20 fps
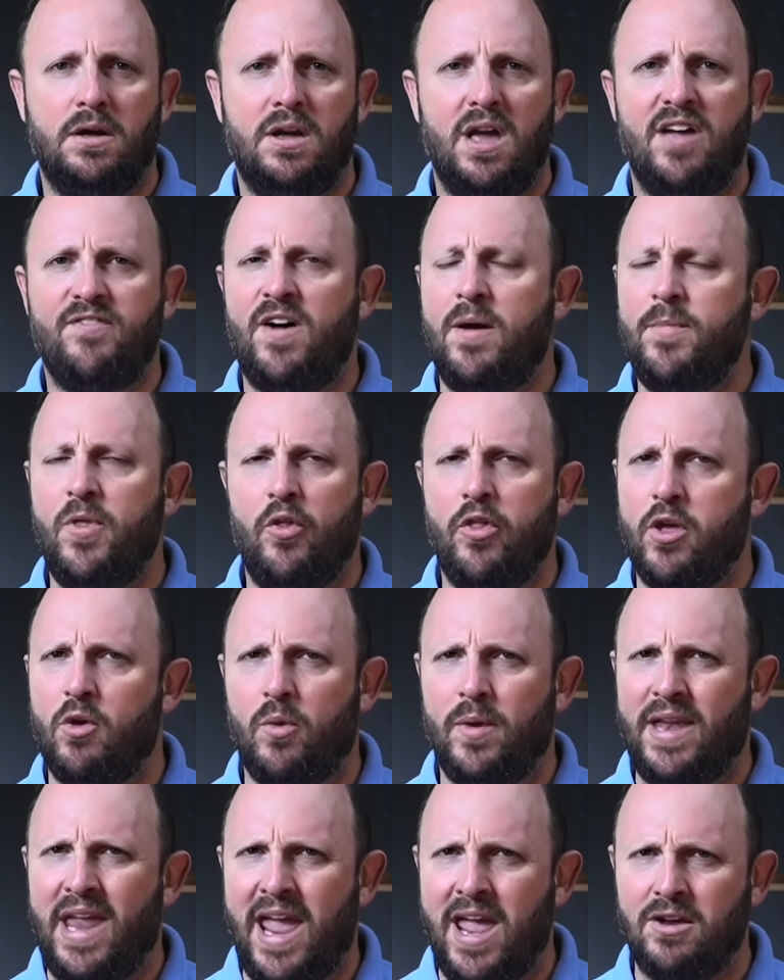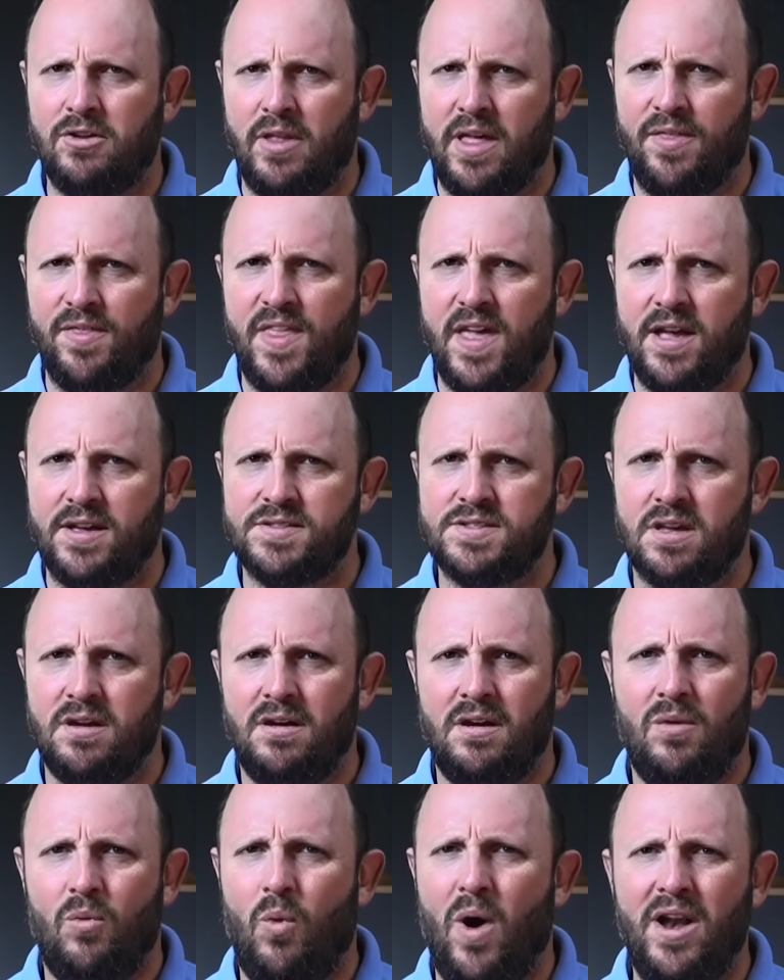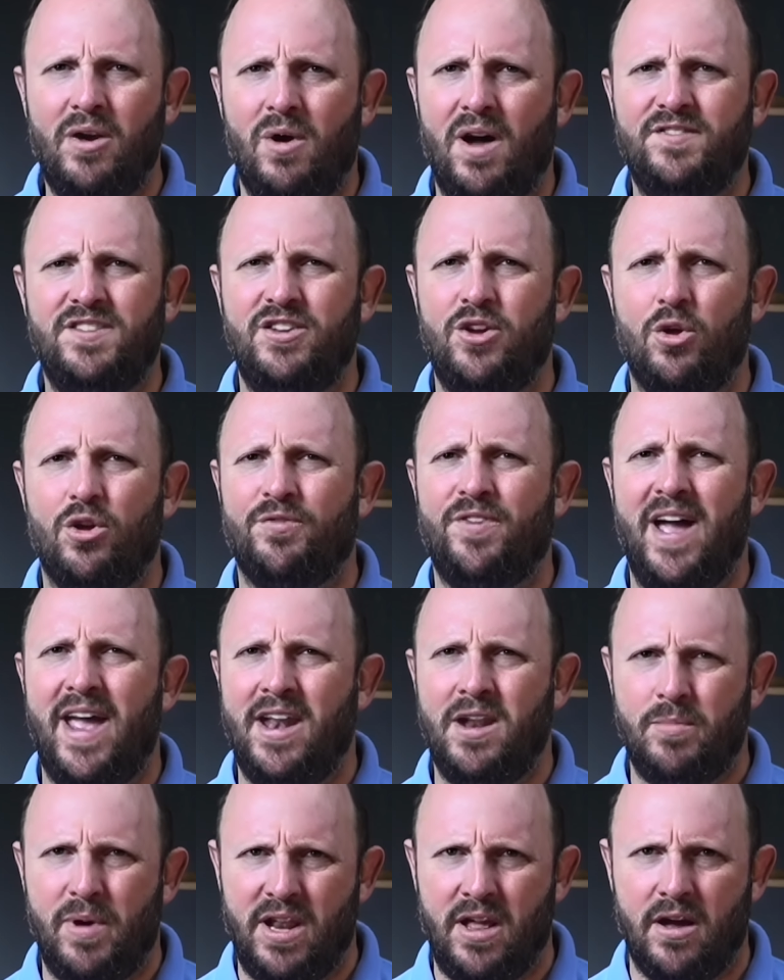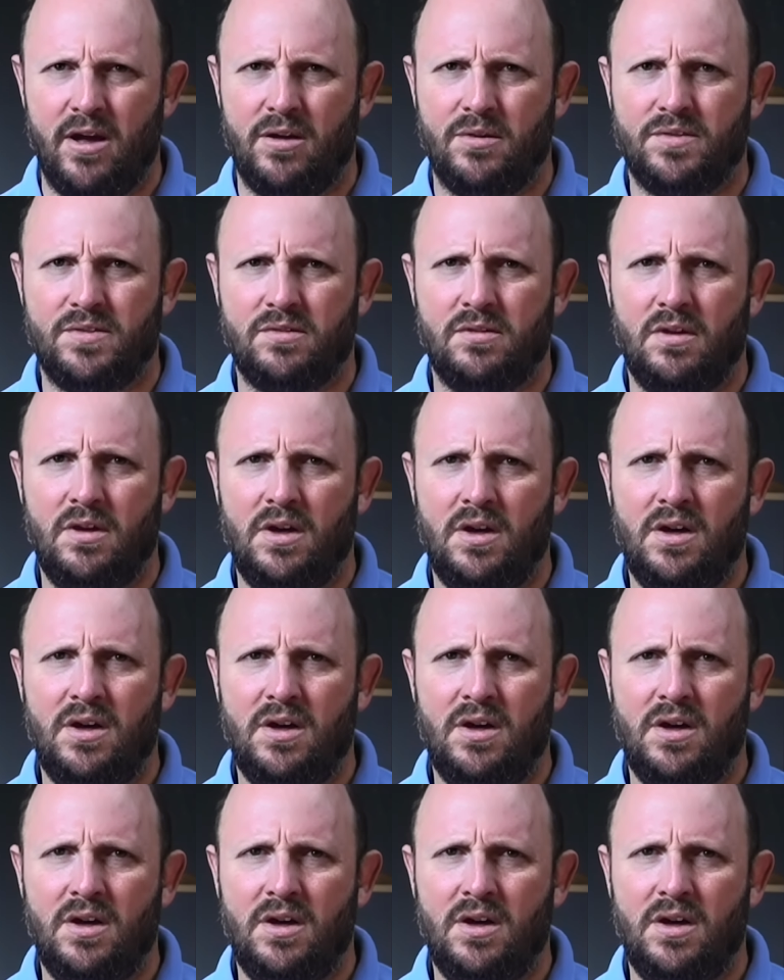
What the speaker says: If I'm the only one handling things, why do I have to notify anybody else?